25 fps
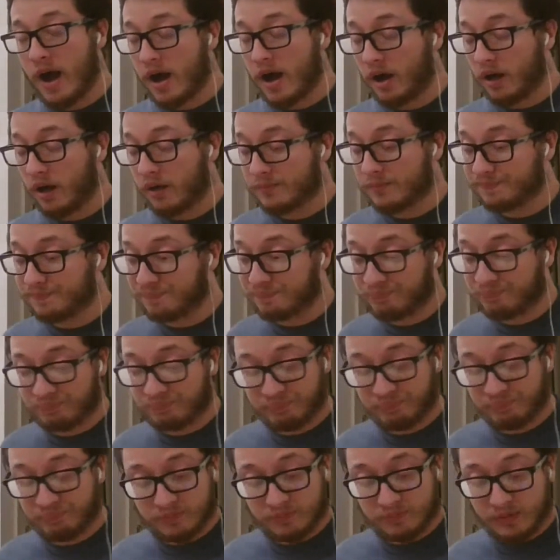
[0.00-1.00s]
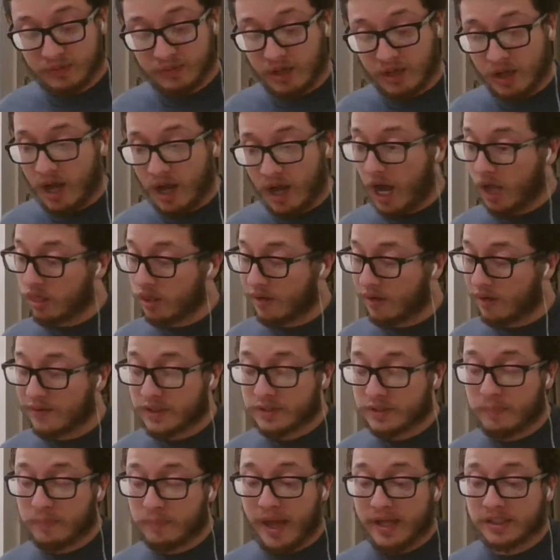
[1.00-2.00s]
I love
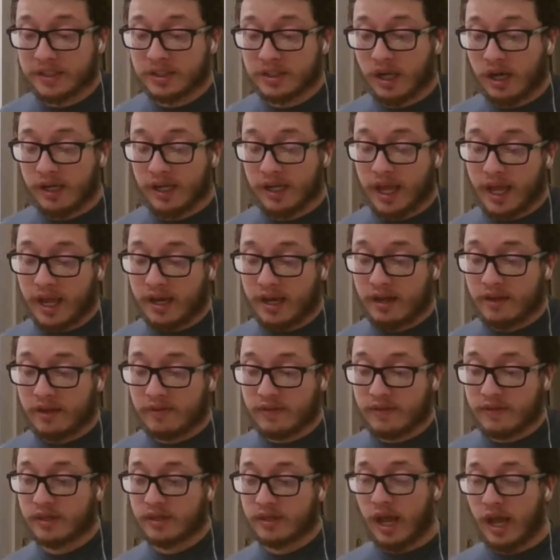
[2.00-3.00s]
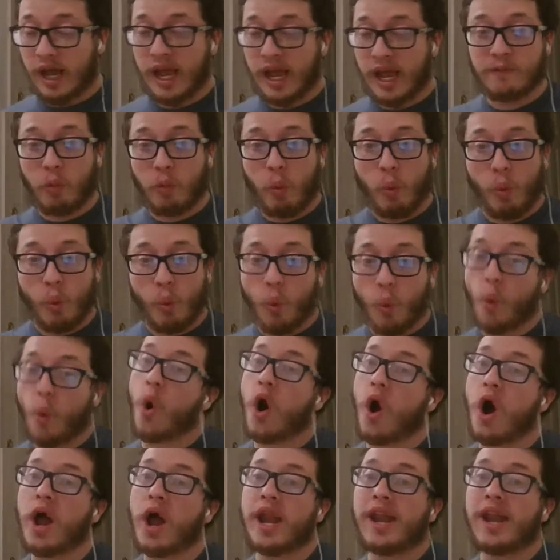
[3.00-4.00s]
this match. Again, I have
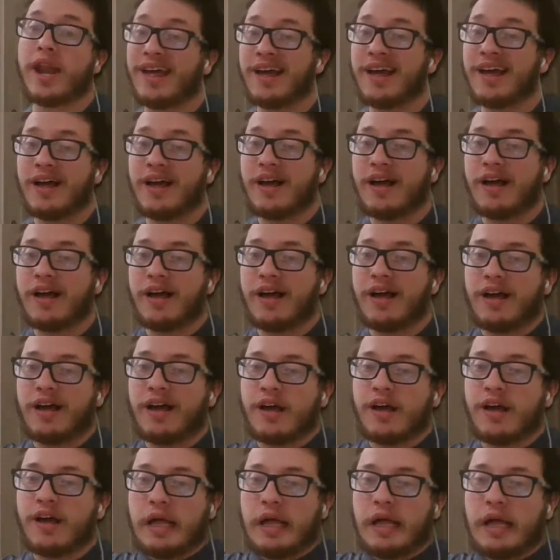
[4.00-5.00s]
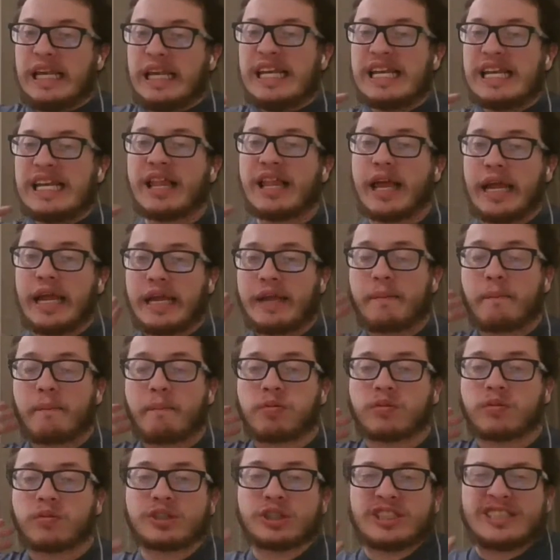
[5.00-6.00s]
one
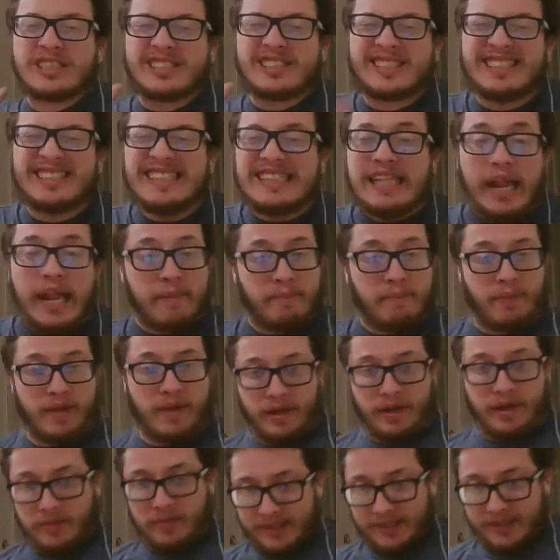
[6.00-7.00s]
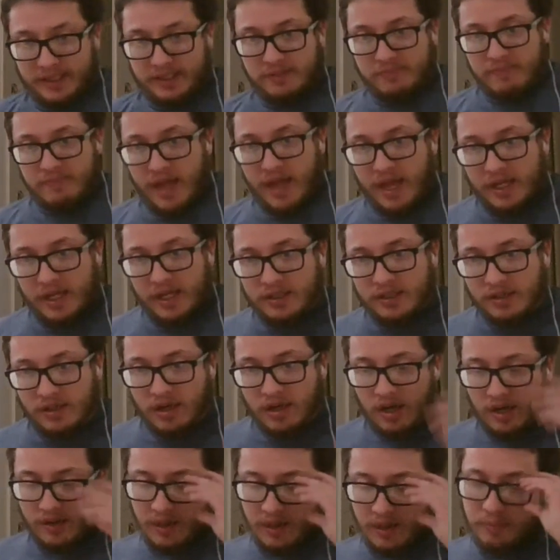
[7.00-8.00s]
nitpick with this match
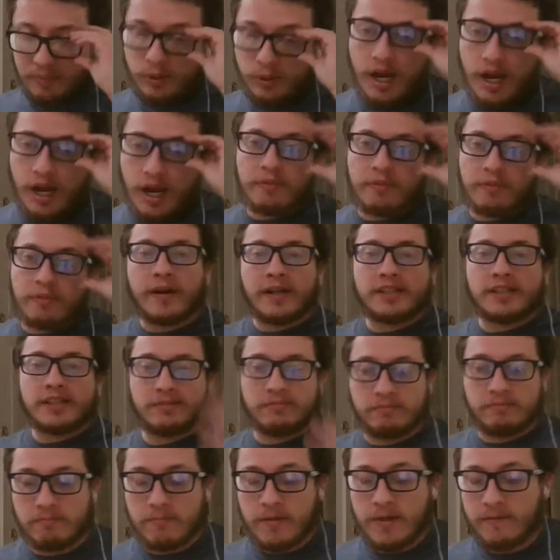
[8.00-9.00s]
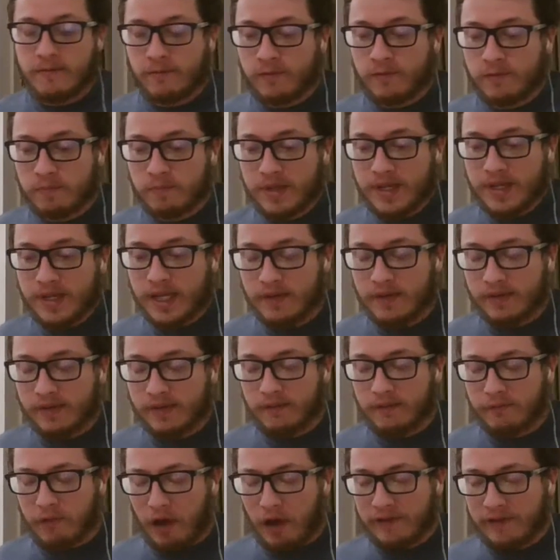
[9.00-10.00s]
that kind of prevents it from me
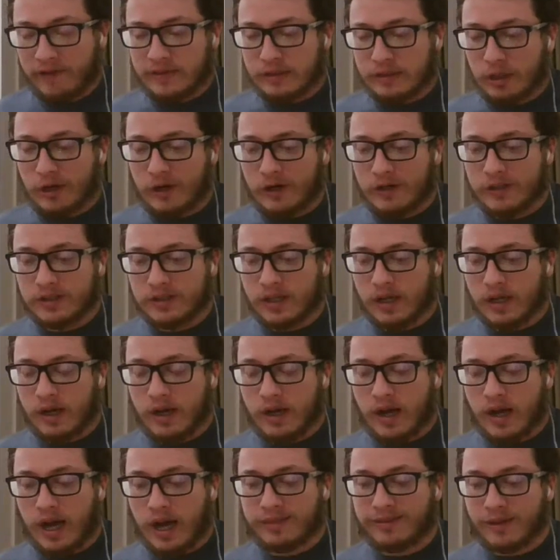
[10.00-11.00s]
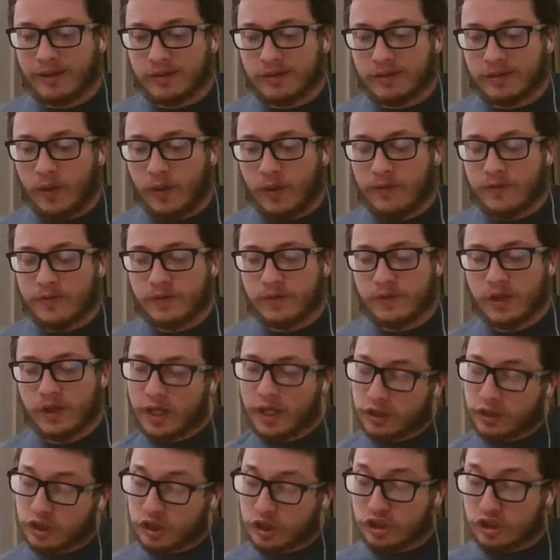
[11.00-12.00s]
giving it 5 stars. I thought that
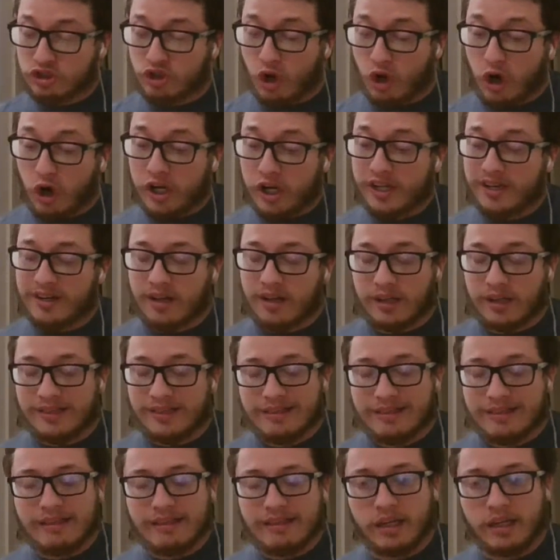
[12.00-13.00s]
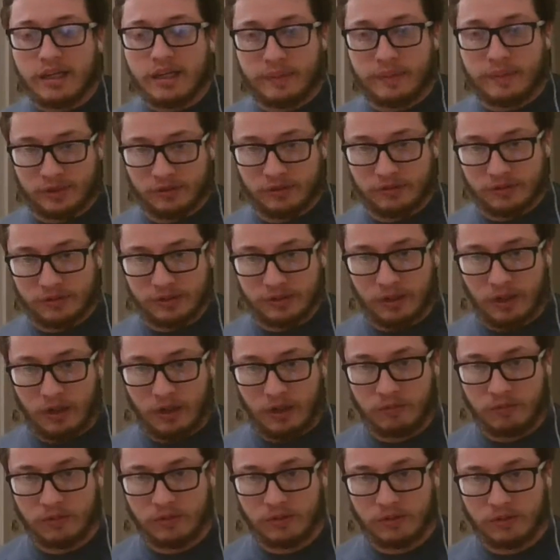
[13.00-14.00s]
it started a little bit too
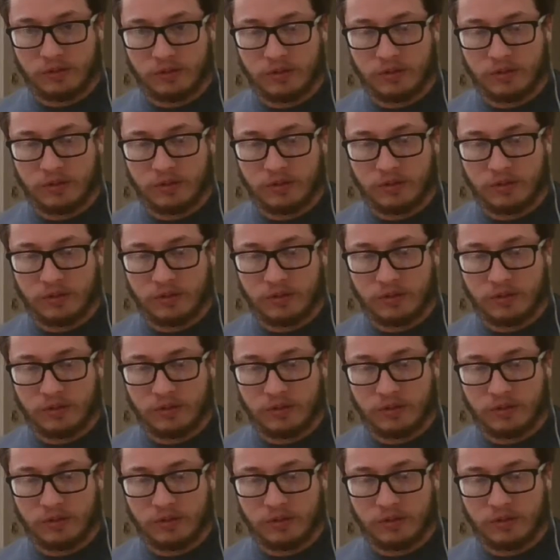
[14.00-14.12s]
slow,